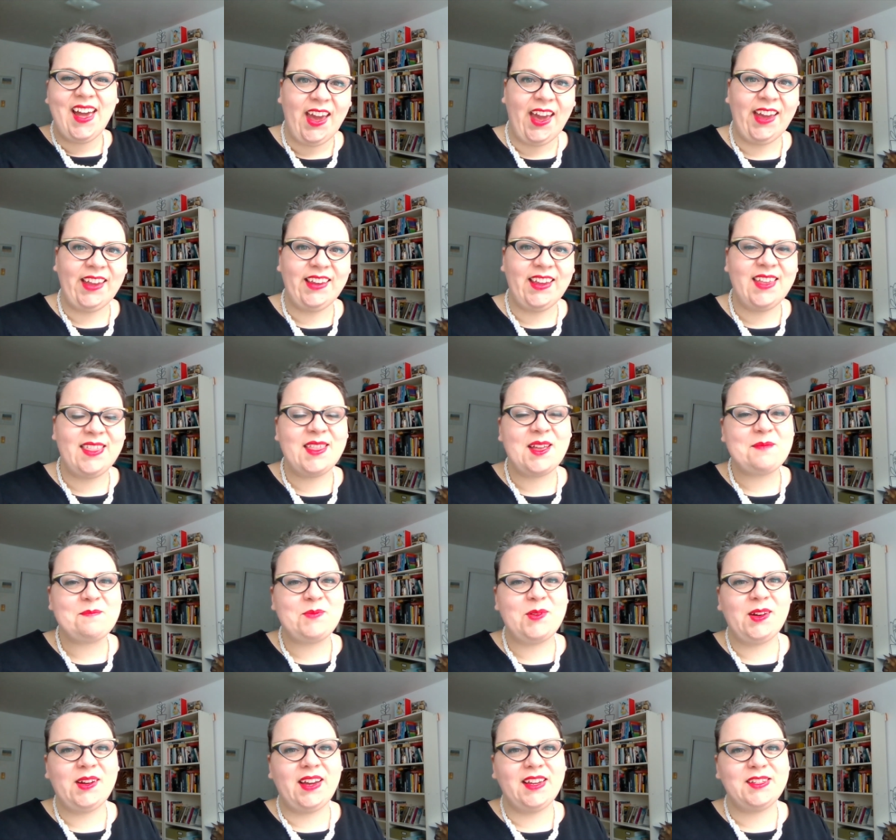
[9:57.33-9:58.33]
And in that
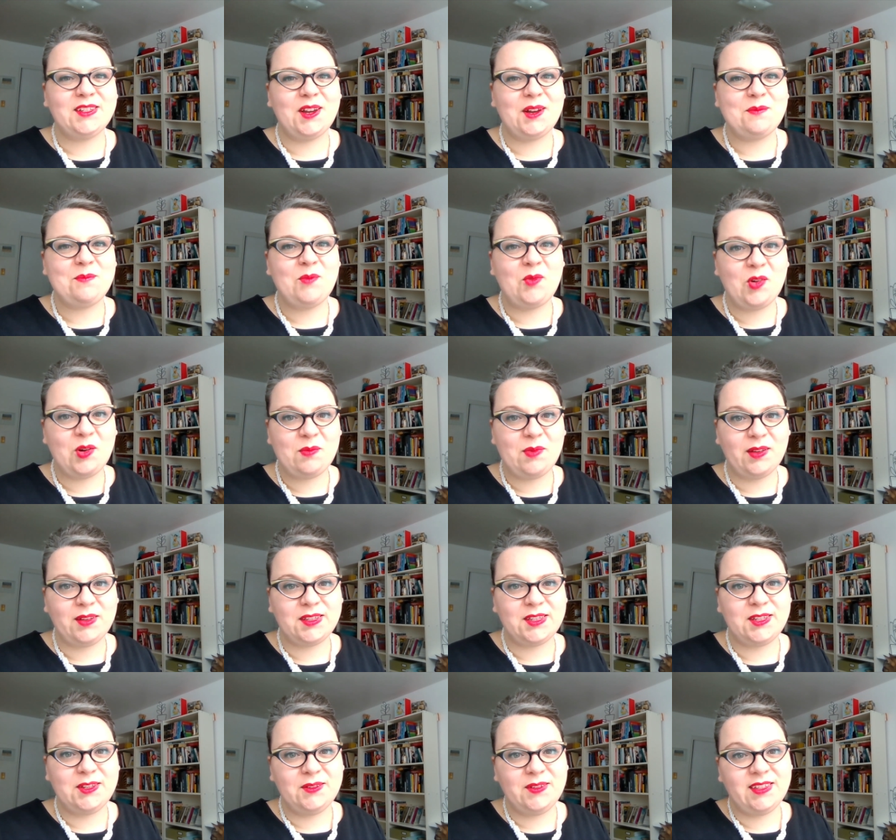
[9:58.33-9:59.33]
book, I talk more about
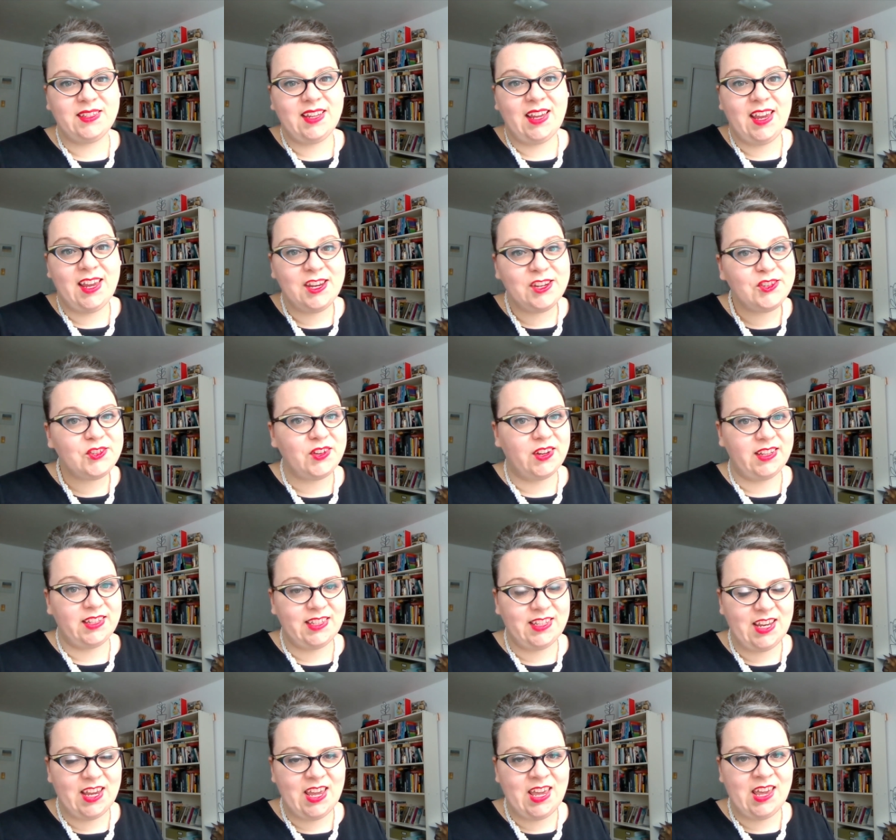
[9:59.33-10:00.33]
students'
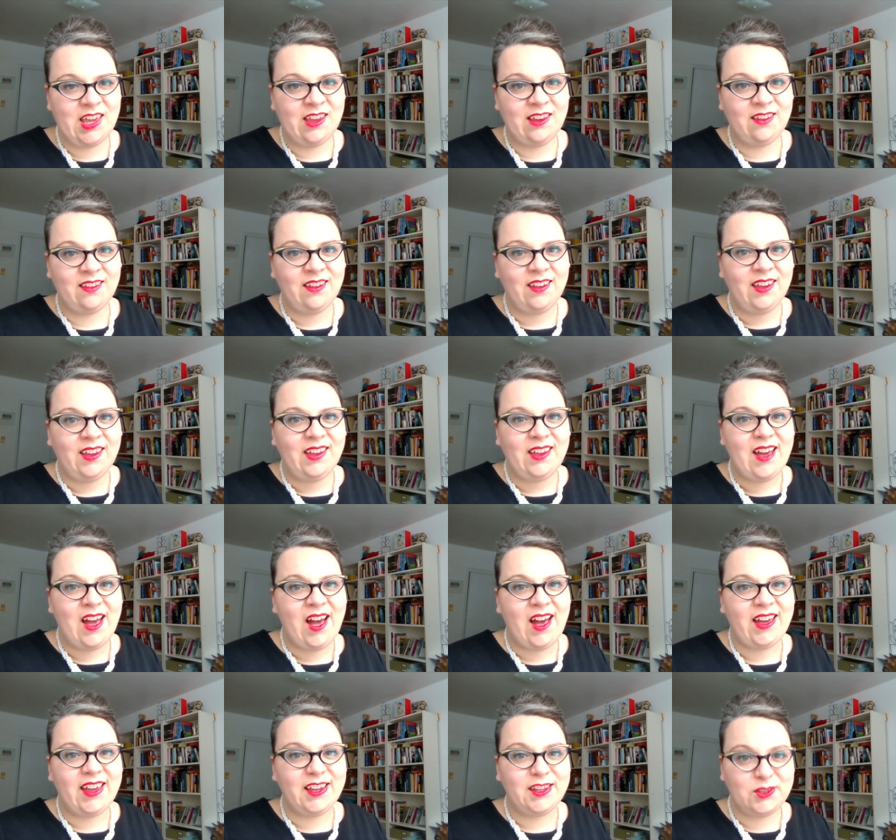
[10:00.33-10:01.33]
interest in
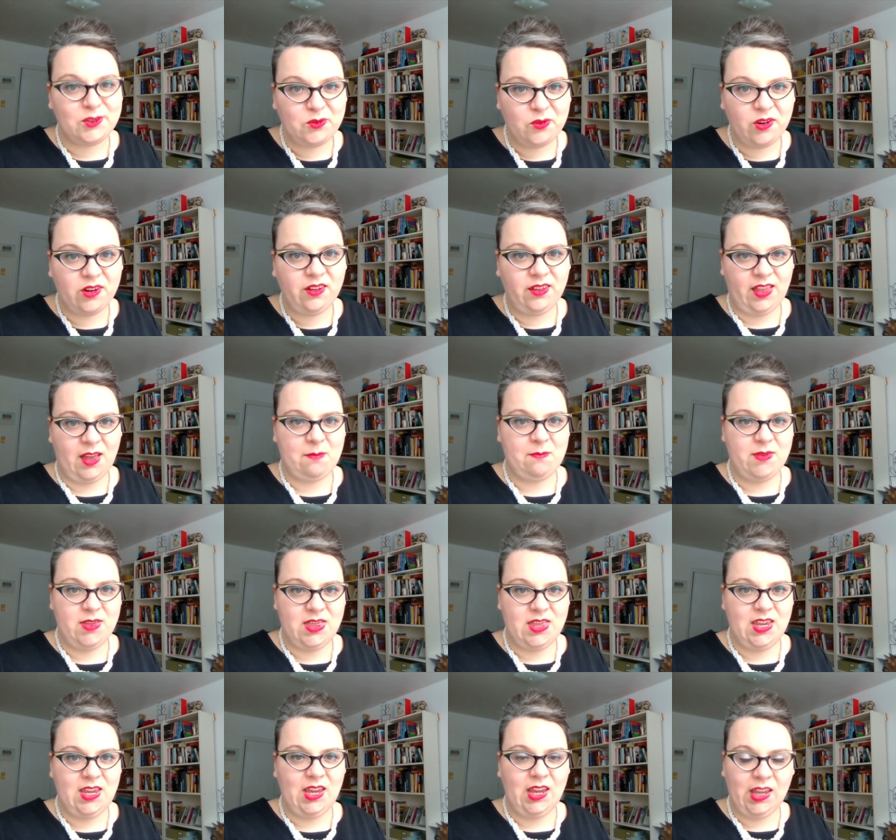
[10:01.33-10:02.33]
uh, historical
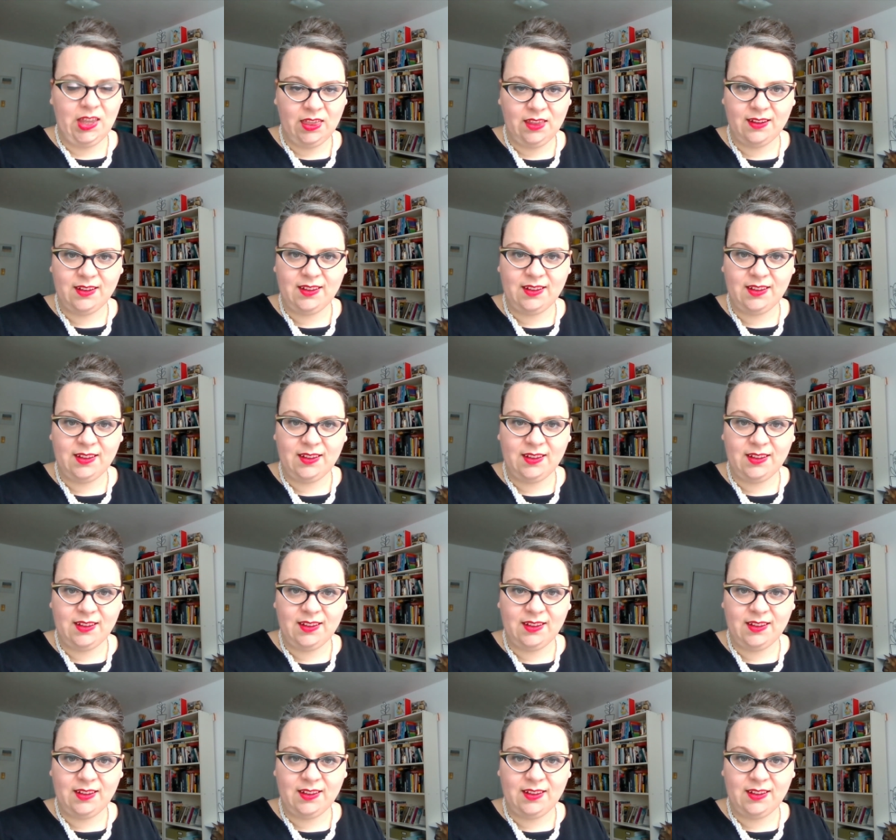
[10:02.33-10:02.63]
empathy in the